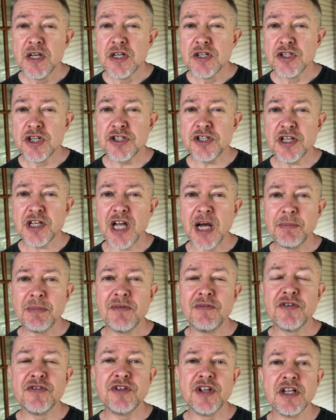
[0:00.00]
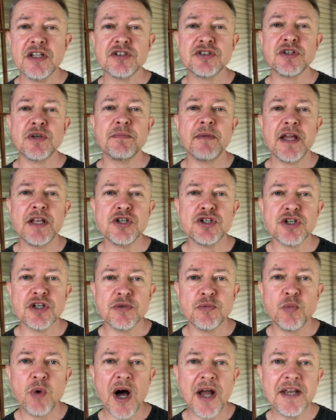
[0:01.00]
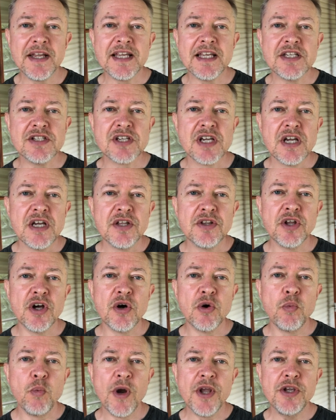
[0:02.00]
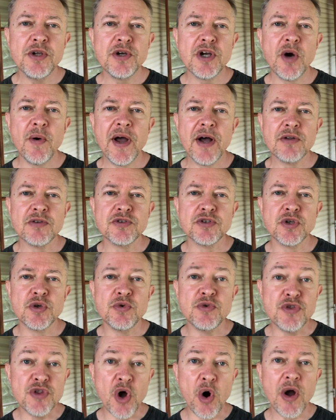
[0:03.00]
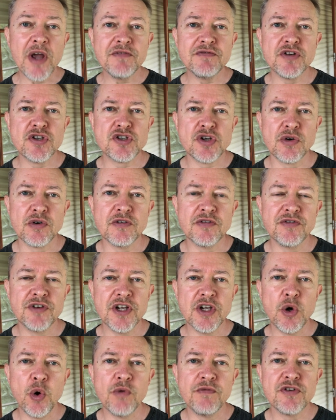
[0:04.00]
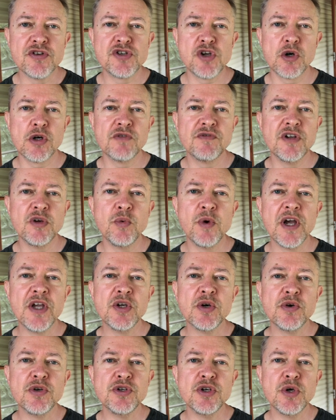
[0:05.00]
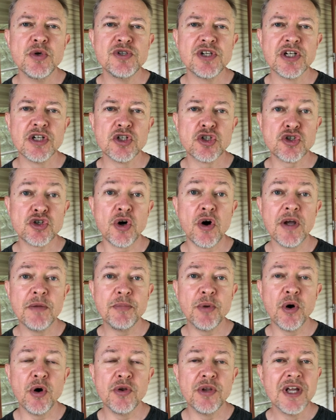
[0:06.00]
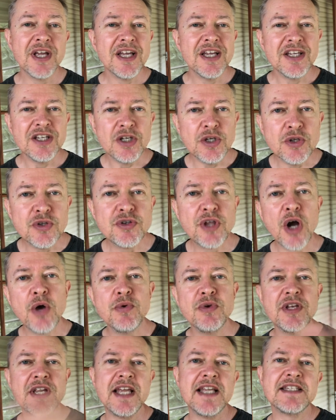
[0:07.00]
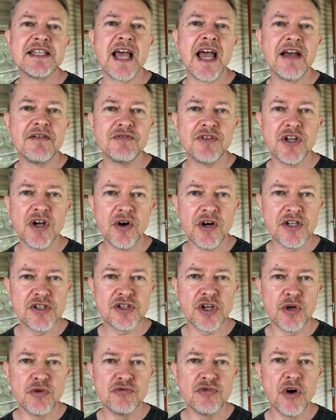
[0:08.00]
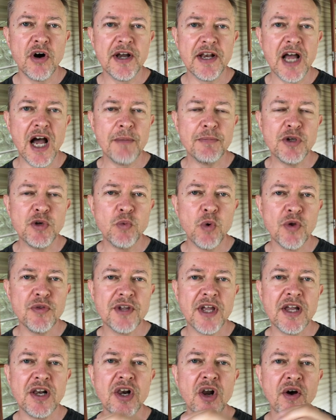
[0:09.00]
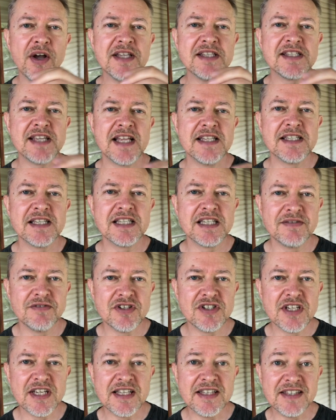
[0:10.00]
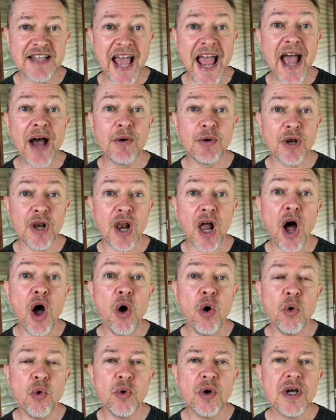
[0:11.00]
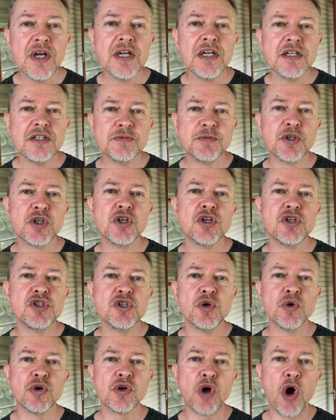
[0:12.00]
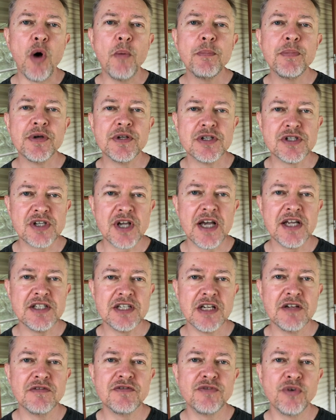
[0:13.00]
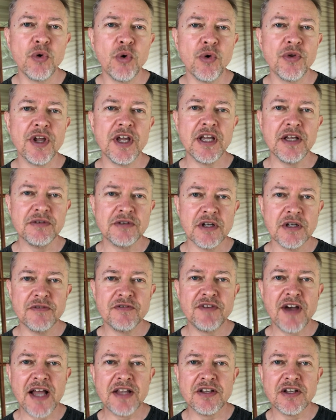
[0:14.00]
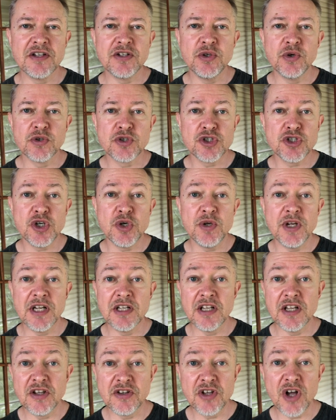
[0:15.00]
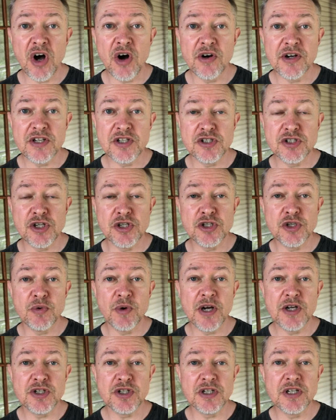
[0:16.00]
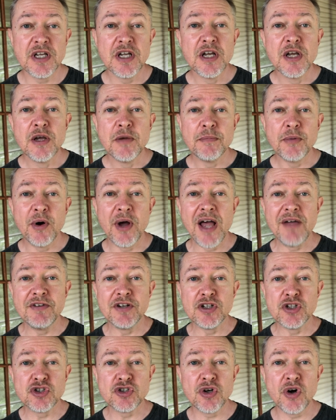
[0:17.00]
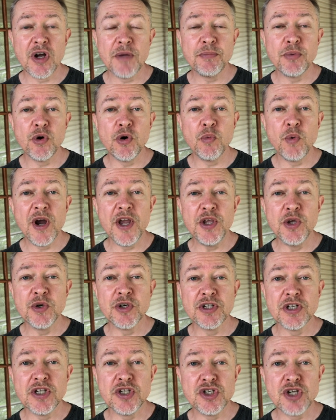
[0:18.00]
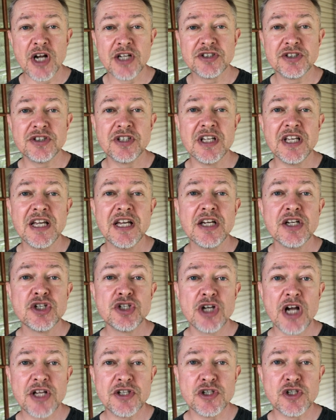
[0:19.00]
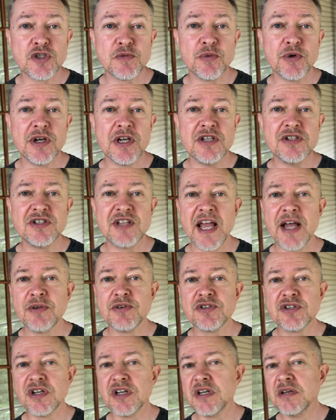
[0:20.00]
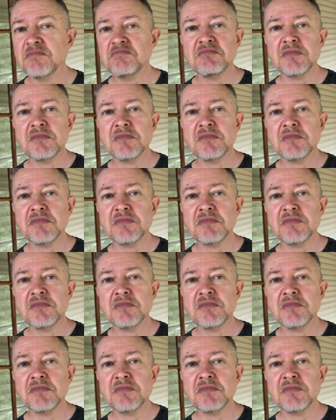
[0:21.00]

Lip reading: Just a couple other things to mention. One is that when you go out and do night photography or photography where you're using a tripod, you don't need to have the ISO right up. You want that light sensitivity down low. It's because you're compensating for the fact that you're shooting in the darkest situation by having a tripod where you can adjust the shutter speeds down to